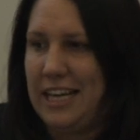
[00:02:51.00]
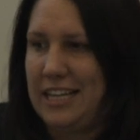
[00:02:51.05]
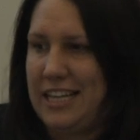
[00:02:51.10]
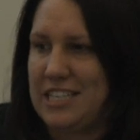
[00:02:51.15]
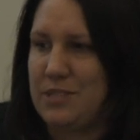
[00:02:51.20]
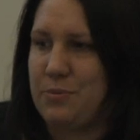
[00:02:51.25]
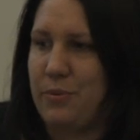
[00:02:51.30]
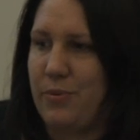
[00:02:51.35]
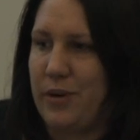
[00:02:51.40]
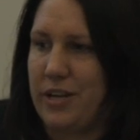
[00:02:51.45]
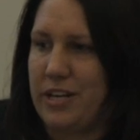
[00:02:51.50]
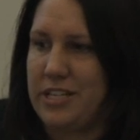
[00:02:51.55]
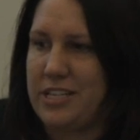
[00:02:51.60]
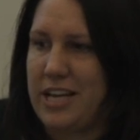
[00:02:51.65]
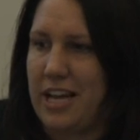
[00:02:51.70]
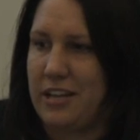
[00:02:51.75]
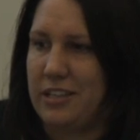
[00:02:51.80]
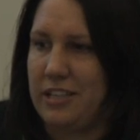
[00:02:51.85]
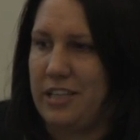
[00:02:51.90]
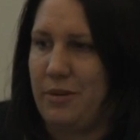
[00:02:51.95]
And that's what we're going to
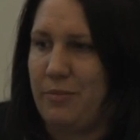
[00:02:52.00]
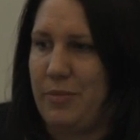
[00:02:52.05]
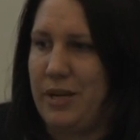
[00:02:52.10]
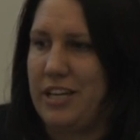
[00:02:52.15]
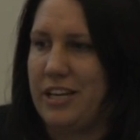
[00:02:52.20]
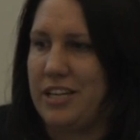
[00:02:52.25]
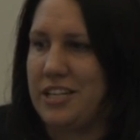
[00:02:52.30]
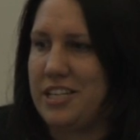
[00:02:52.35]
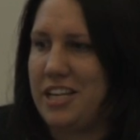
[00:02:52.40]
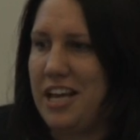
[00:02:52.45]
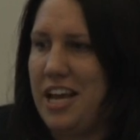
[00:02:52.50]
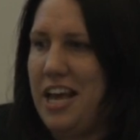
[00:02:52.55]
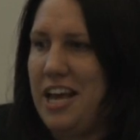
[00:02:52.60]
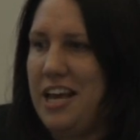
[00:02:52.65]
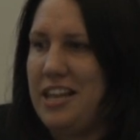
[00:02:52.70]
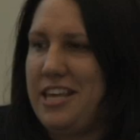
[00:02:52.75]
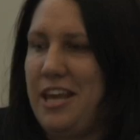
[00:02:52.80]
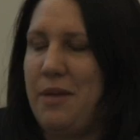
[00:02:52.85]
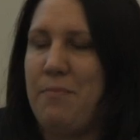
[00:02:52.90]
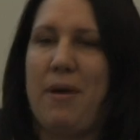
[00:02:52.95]
tackle in a minute.
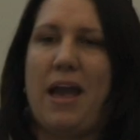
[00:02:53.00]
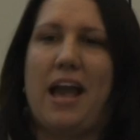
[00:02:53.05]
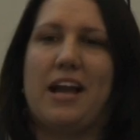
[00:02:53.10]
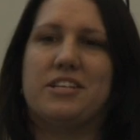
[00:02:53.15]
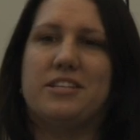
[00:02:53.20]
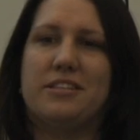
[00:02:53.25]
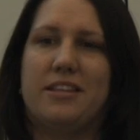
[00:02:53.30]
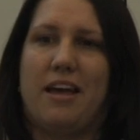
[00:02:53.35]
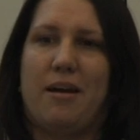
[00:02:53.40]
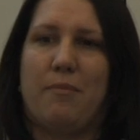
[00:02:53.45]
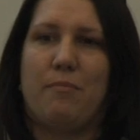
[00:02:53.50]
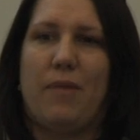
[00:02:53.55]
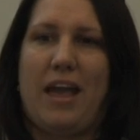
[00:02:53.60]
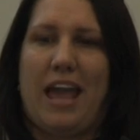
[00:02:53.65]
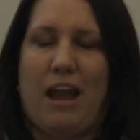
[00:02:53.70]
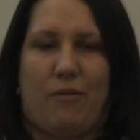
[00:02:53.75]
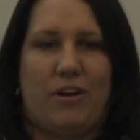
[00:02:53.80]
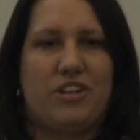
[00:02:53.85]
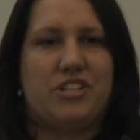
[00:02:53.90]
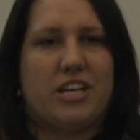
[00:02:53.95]
The impact that
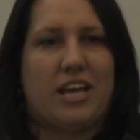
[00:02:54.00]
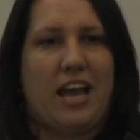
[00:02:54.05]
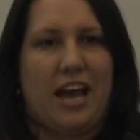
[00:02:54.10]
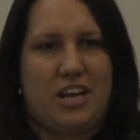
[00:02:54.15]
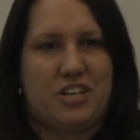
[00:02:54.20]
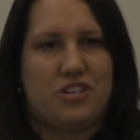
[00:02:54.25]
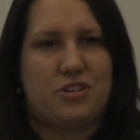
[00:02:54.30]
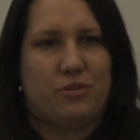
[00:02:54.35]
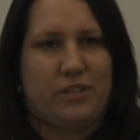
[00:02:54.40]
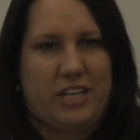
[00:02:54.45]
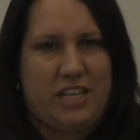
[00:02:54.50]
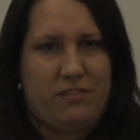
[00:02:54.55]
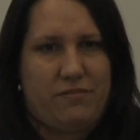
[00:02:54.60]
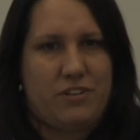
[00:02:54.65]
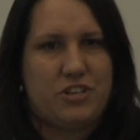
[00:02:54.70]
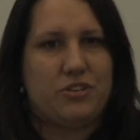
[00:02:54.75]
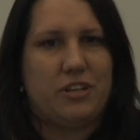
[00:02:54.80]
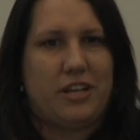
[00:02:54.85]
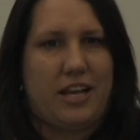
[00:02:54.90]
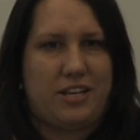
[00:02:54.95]
our
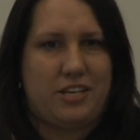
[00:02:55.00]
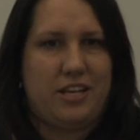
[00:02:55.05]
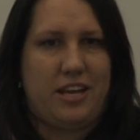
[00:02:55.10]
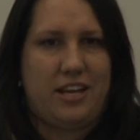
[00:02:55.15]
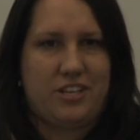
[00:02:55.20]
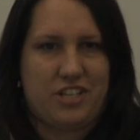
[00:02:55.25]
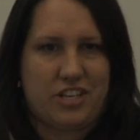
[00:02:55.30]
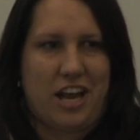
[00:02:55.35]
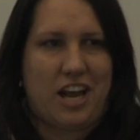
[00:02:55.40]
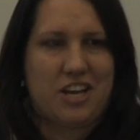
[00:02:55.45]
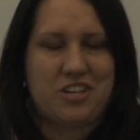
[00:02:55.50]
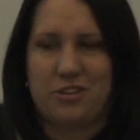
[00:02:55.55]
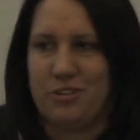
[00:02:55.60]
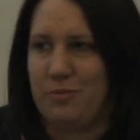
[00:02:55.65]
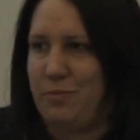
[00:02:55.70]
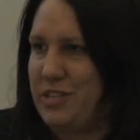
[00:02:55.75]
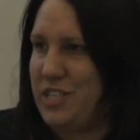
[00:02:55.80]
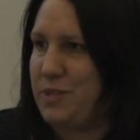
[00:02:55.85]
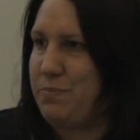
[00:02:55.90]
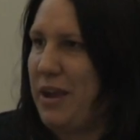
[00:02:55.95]
individual and
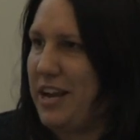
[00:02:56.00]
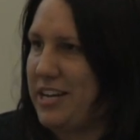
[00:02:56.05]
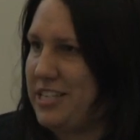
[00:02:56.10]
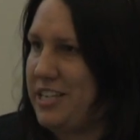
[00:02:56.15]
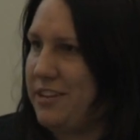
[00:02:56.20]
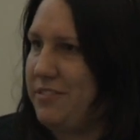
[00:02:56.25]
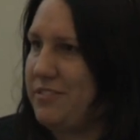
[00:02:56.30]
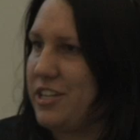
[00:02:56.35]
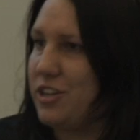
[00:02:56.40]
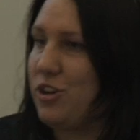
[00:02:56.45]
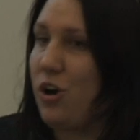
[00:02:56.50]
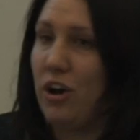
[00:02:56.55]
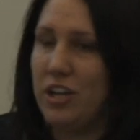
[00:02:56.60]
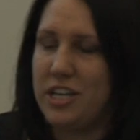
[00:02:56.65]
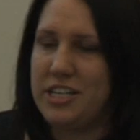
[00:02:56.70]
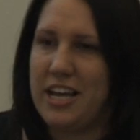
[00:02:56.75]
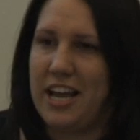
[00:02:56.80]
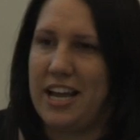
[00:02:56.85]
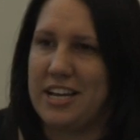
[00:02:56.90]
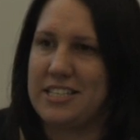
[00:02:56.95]
educational perspectives and
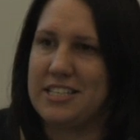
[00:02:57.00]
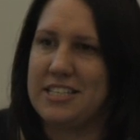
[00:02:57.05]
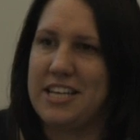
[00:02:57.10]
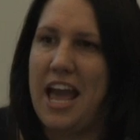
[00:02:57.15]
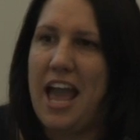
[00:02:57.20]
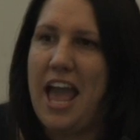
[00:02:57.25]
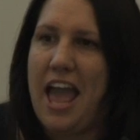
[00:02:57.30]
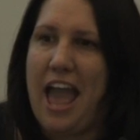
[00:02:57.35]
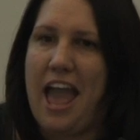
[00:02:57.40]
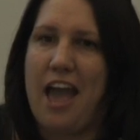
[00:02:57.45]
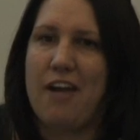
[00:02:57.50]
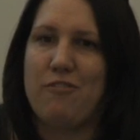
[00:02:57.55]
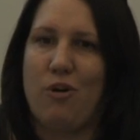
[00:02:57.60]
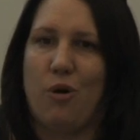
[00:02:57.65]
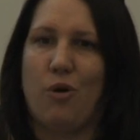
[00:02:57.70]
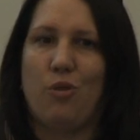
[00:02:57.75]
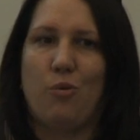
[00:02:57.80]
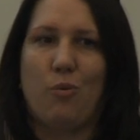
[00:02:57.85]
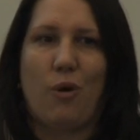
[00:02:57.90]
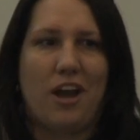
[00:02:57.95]
contexts
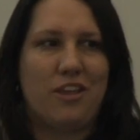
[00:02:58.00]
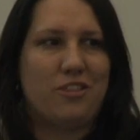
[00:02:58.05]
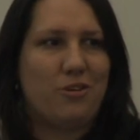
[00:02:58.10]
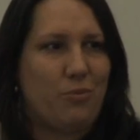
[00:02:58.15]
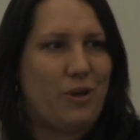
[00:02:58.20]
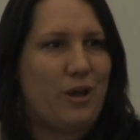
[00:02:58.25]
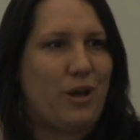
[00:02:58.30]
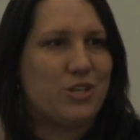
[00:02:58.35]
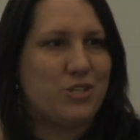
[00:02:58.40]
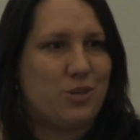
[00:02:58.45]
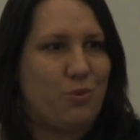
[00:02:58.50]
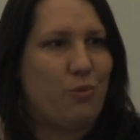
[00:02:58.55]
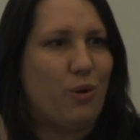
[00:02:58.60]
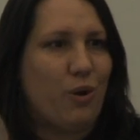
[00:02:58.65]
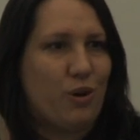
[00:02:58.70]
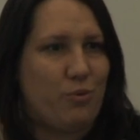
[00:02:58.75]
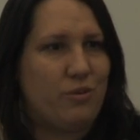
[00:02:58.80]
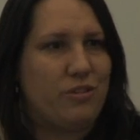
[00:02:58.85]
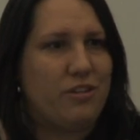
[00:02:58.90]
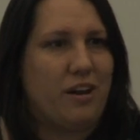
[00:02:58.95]
have on the way that we actually
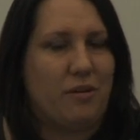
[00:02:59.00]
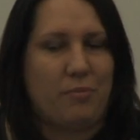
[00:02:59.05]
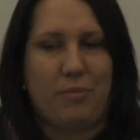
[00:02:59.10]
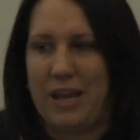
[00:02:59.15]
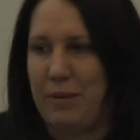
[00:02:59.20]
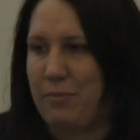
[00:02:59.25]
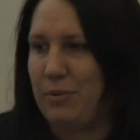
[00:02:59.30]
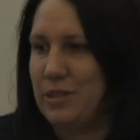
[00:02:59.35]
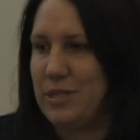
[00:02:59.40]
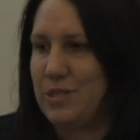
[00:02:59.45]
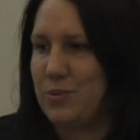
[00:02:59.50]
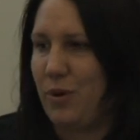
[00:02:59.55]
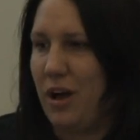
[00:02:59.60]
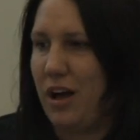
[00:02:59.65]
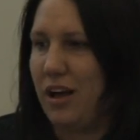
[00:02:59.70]
work with young people as